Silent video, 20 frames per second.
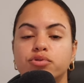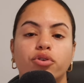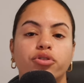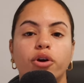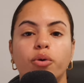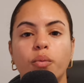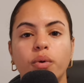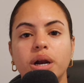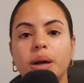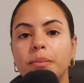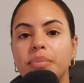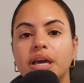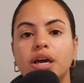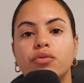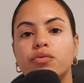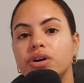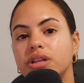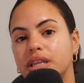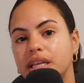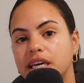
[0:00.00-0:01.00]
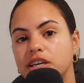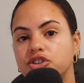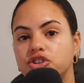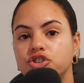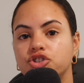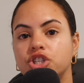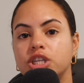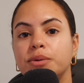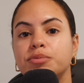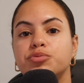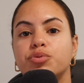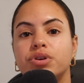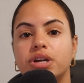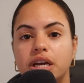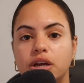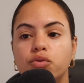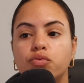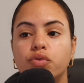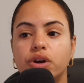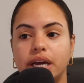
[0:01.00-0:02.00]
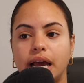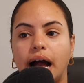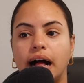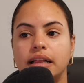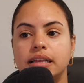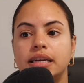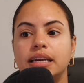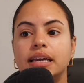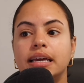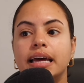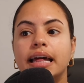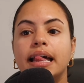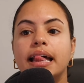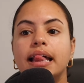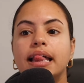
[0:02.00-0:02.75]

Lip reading: or they want to be in relationships when in reality,